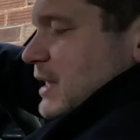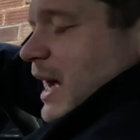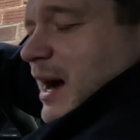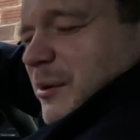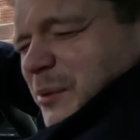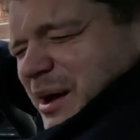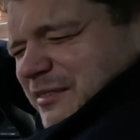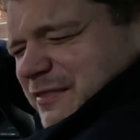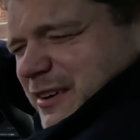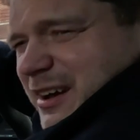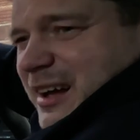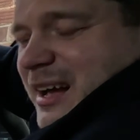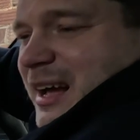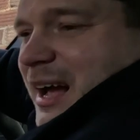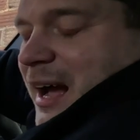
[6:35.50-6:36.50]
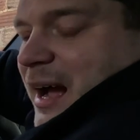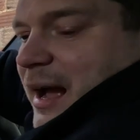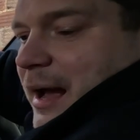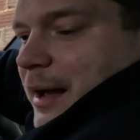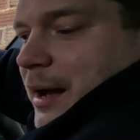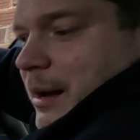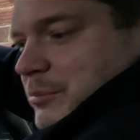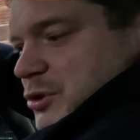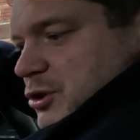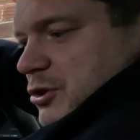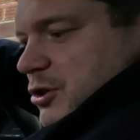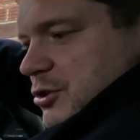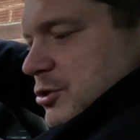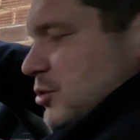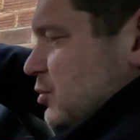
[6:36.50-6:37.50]
However, I'm not
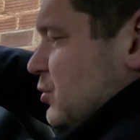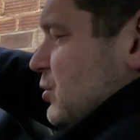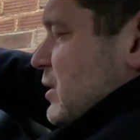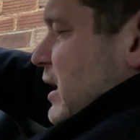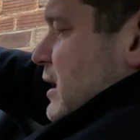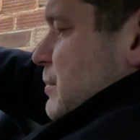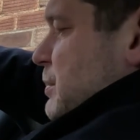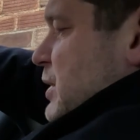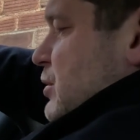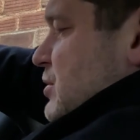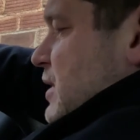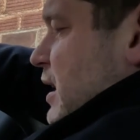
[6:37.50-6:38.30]
going to do that because